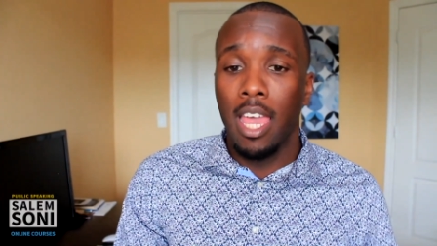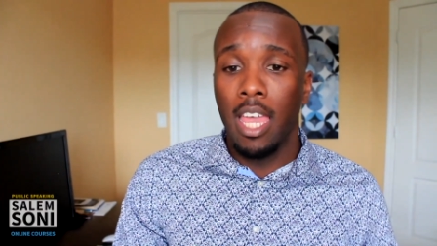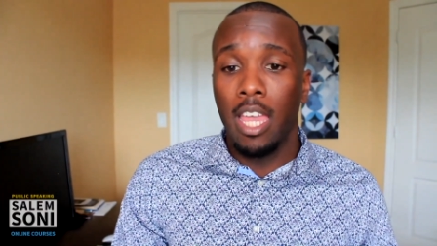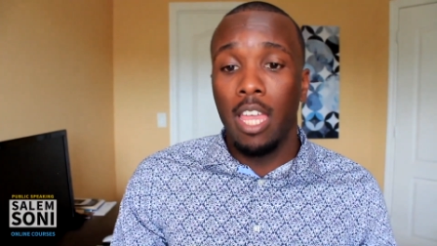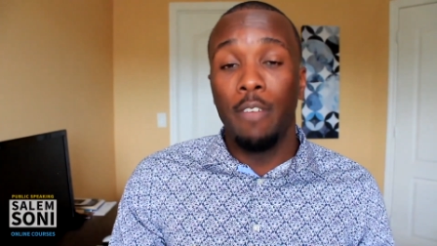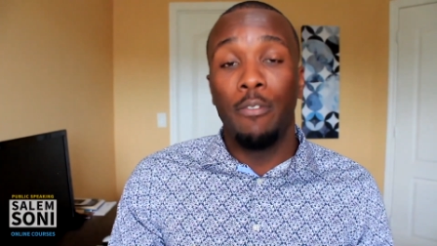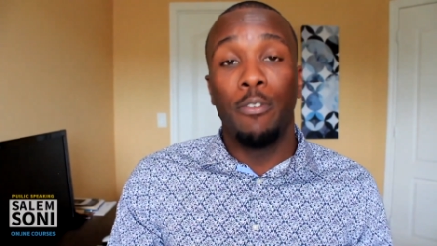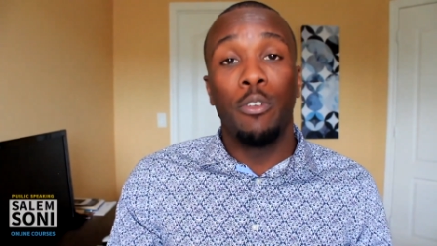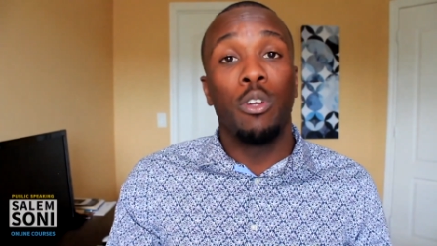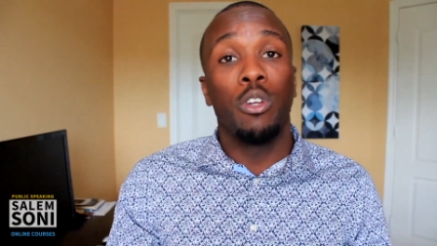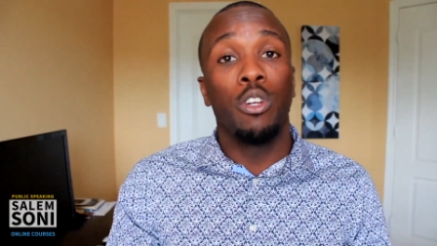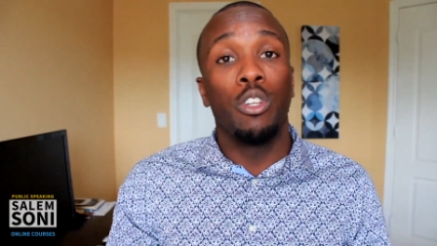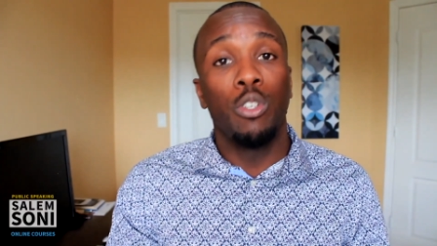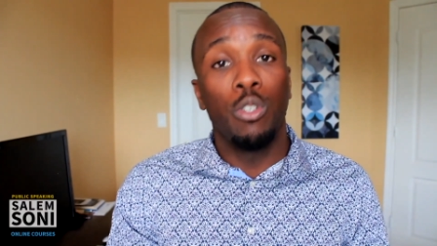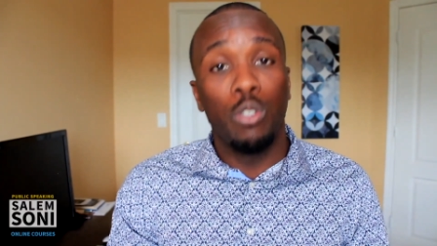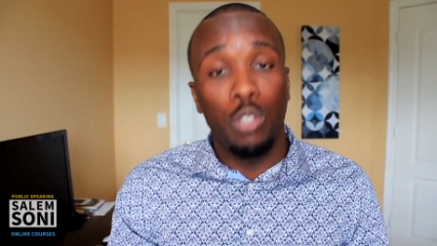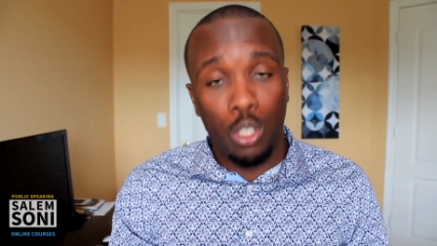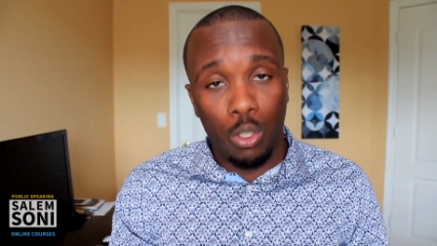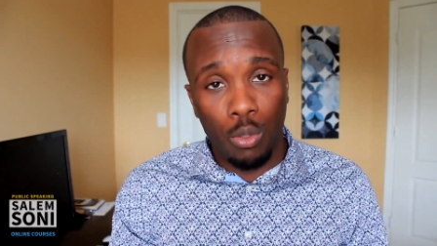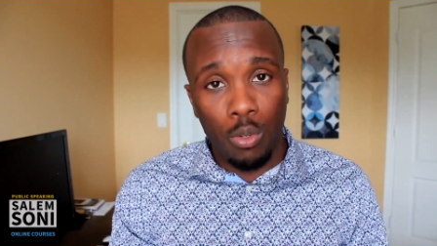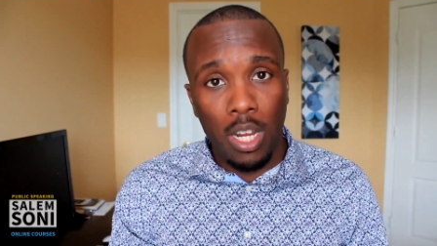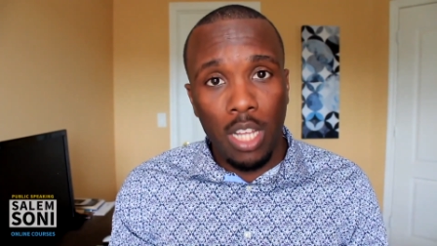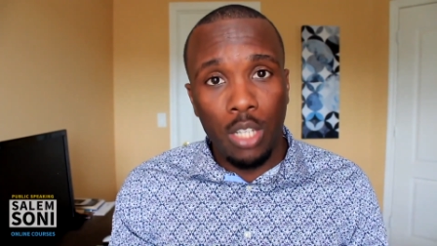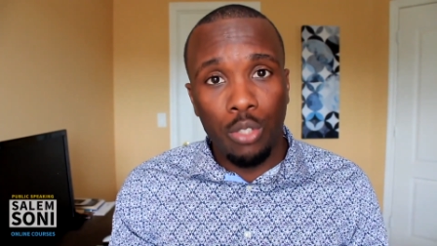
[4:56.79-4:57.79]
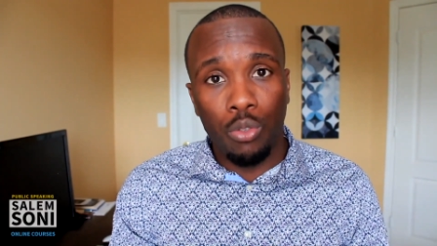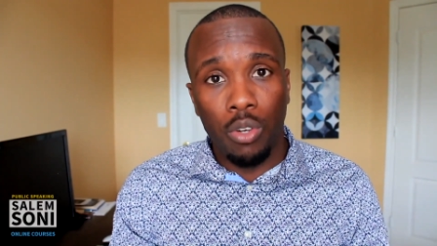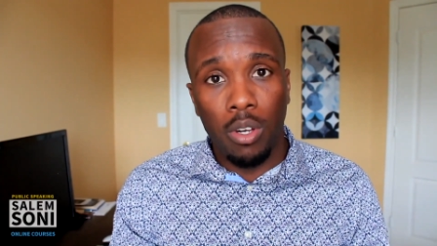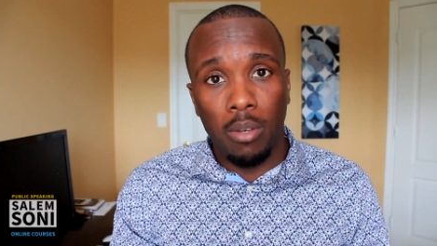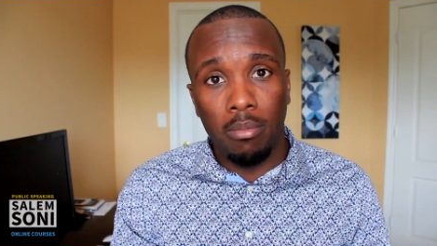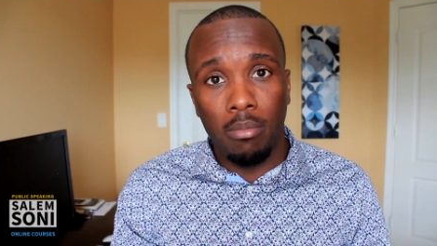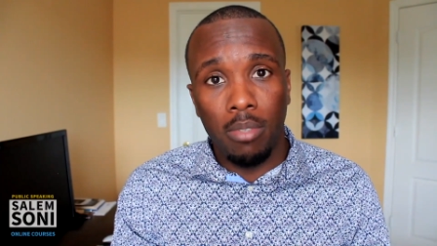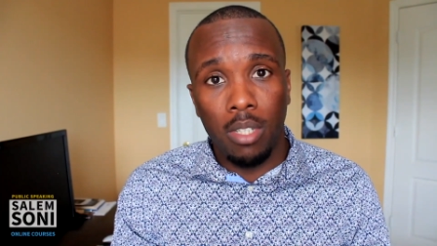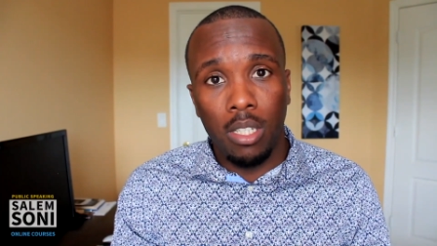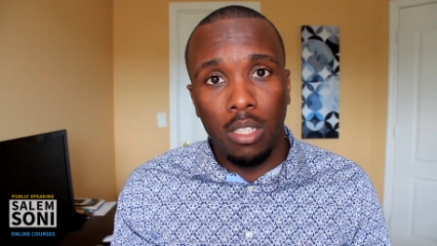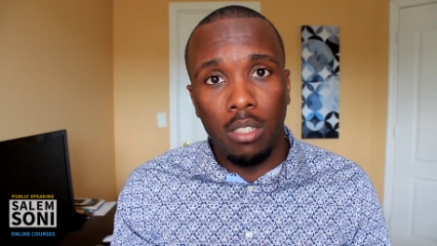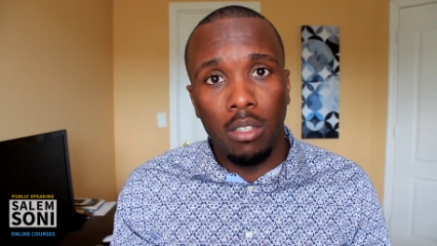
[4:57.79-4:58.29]
if you're going to use a
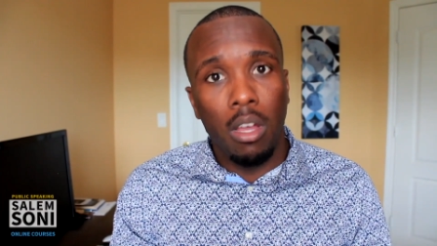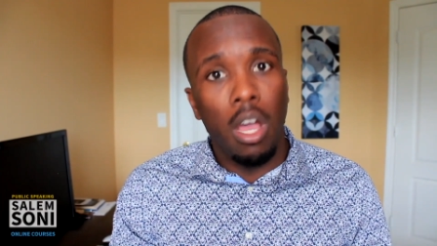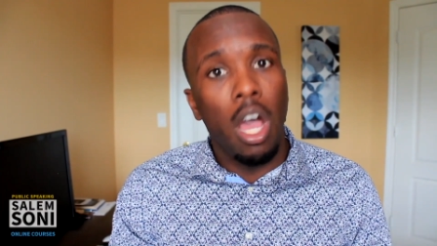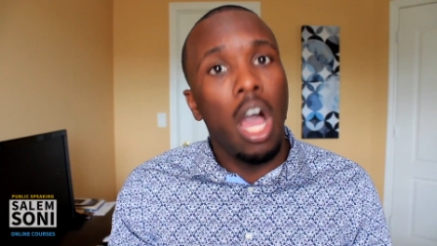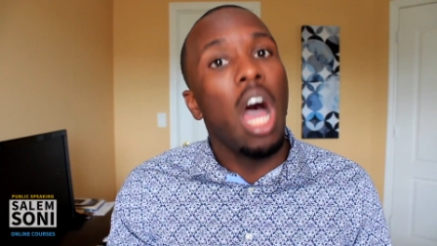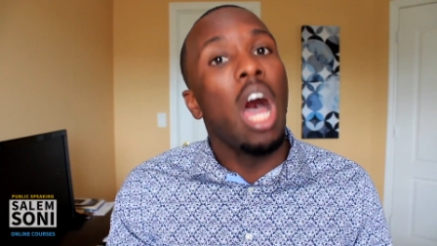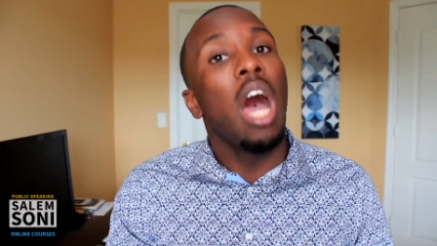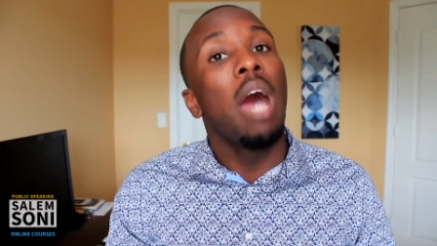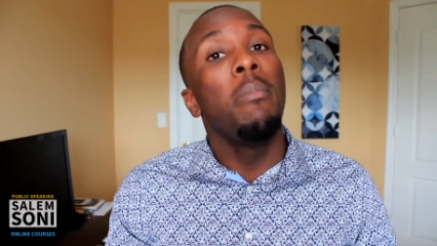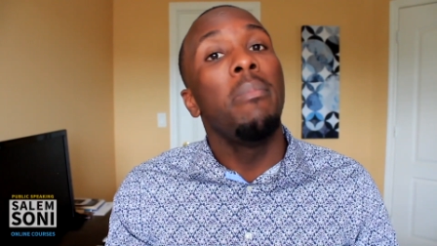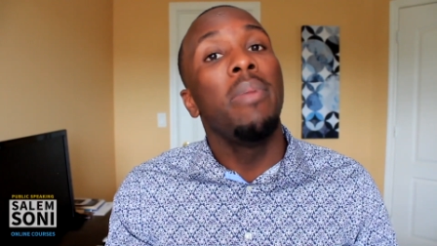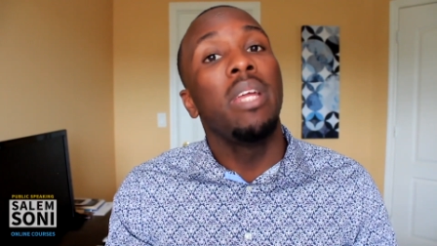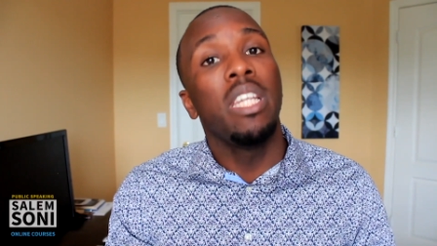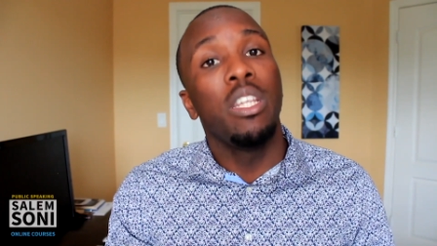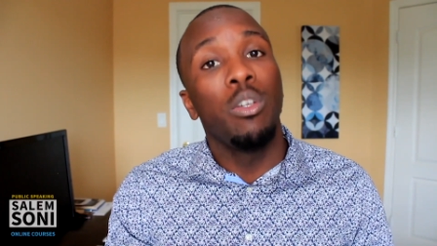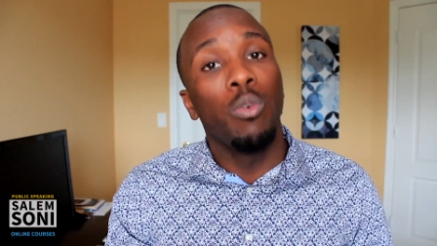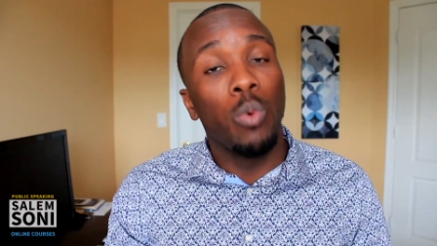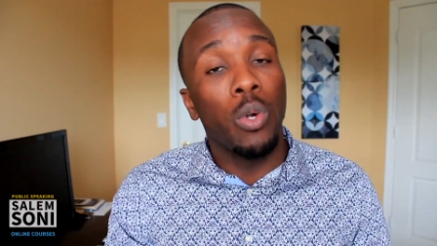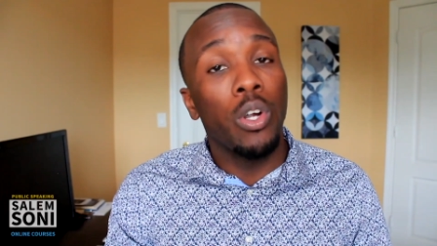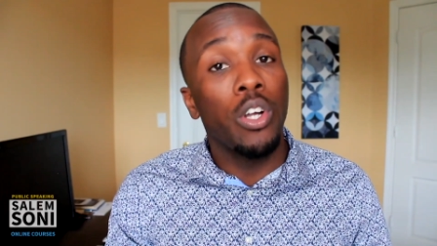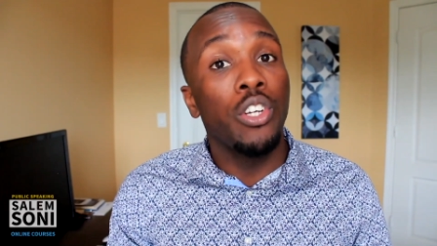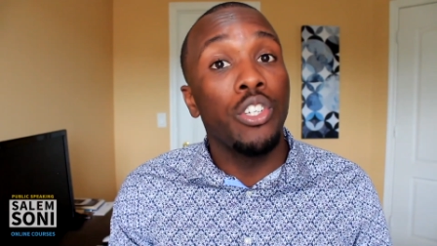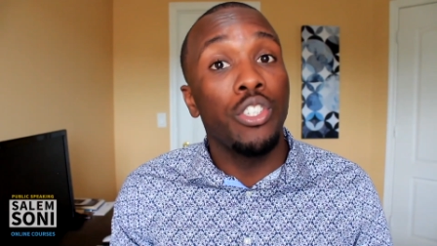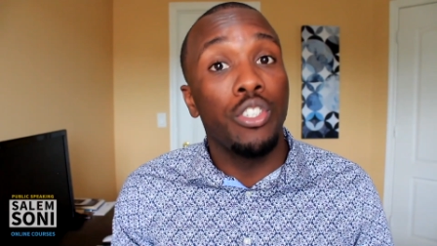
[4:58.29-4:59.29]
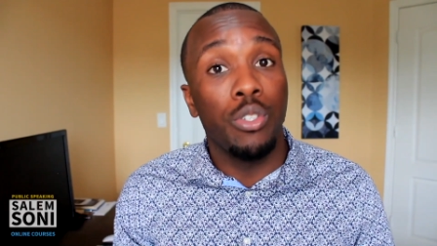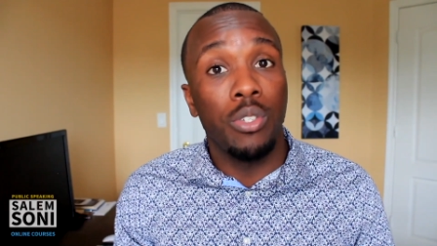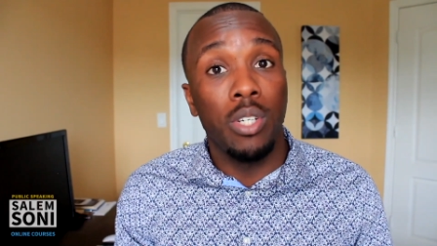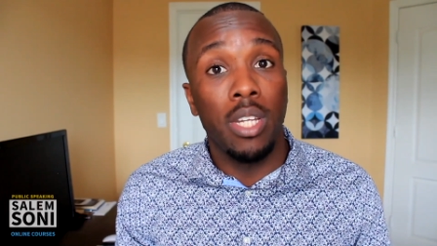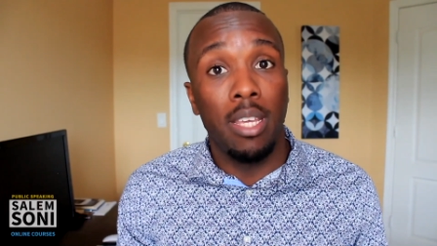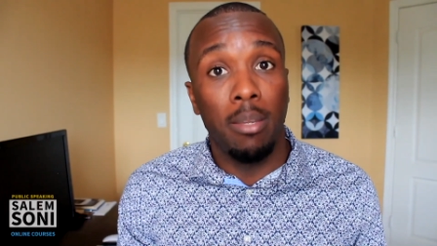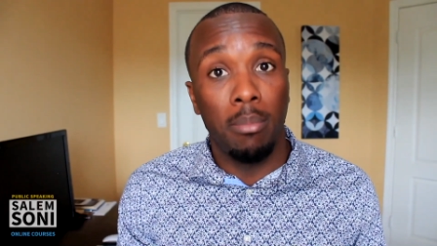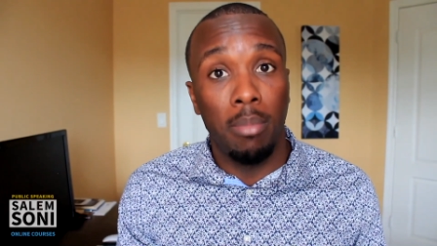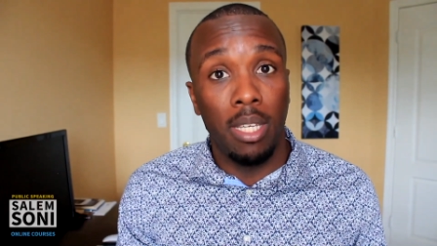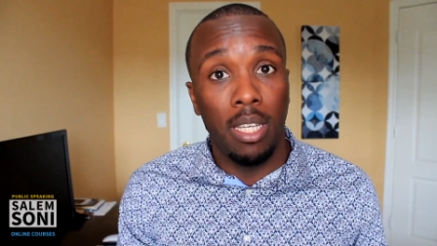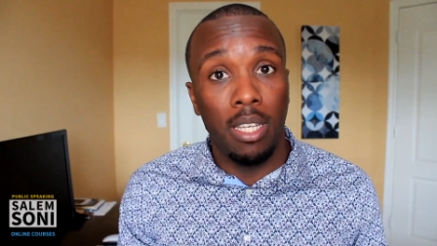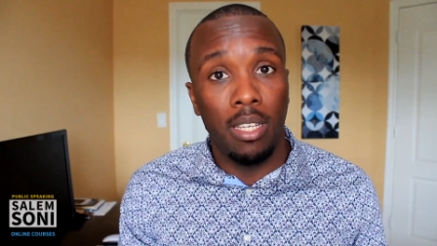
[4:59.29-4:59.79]
transcript, how many words should
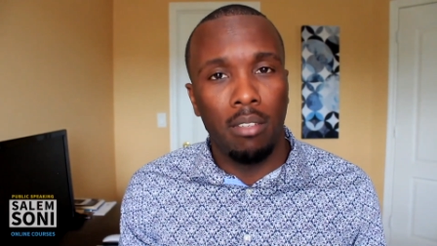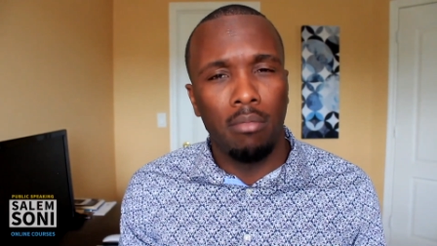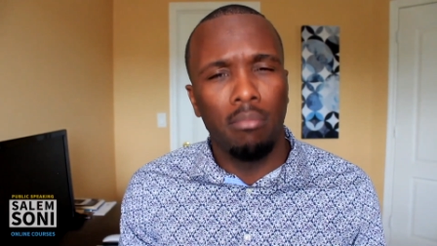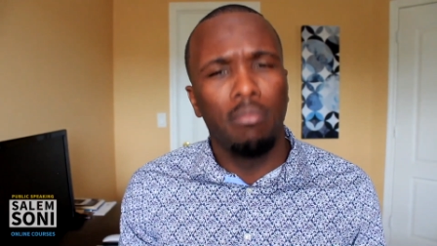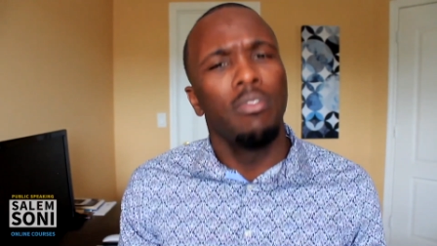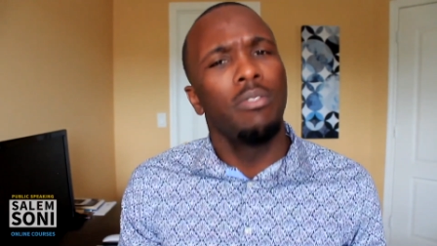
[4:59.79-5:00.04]
they be?